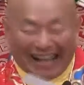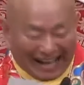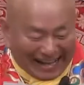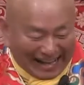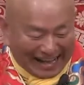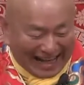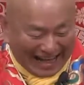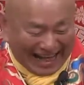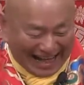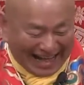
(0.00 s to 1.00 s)
And then
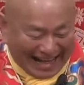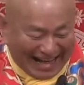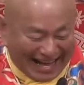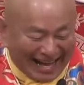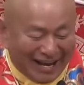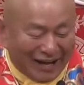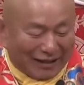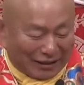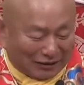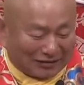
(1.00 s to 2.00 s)
Xiaoming stood up
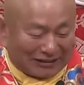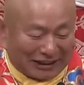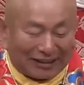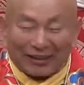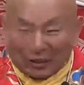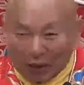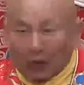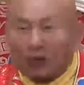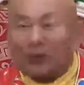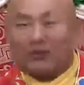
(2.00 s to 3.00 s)
and said, okay,
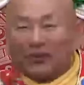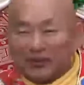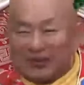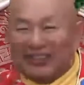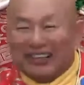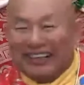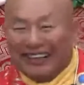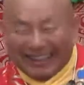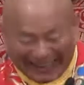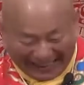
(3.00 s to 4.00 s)
now I get
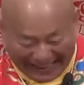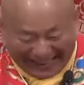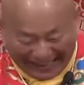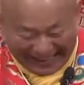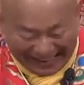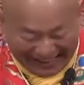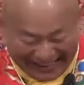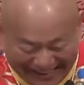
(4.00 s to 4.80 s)
$200.